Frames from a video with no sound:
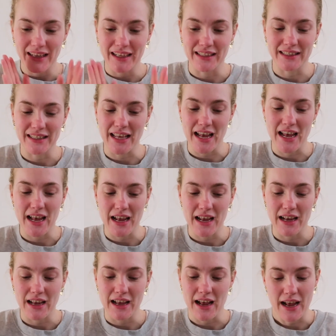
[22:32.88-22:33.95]
is there
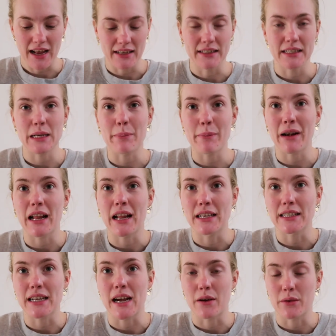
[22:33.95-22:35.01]
and
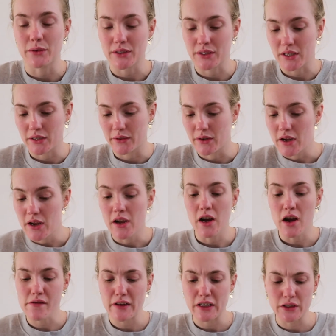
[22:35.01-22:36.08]
planned out. So
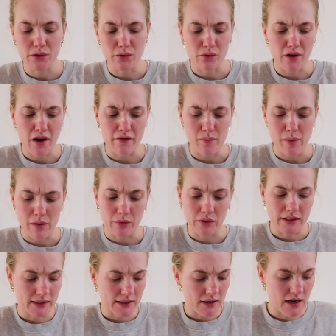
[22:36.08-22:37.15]
hopefully you saw enough about
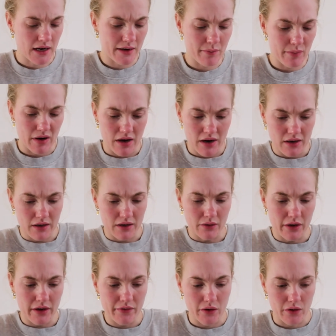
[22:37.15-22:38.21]
what's inside, but
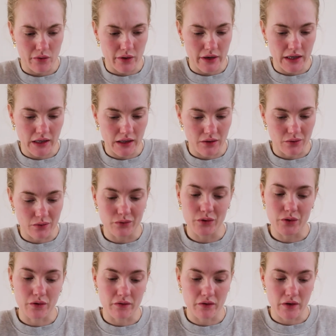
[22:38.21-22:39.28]
I'll give you a quick little
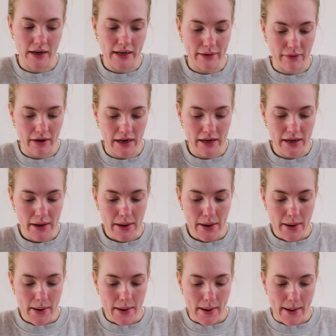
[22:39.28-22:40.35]
talk for it anyway.
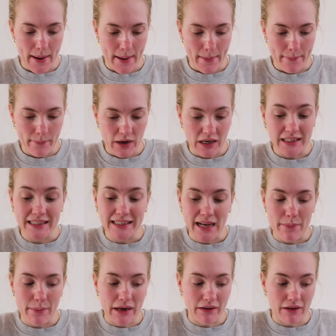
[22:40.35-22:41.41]
I need to
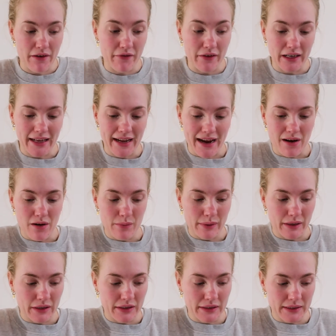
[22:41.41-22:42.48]
get better at filling it out
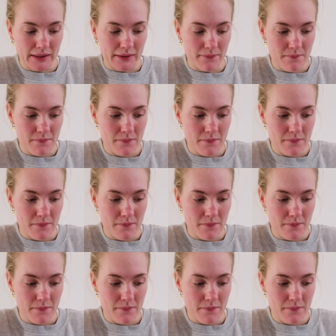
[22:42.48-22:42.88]
because,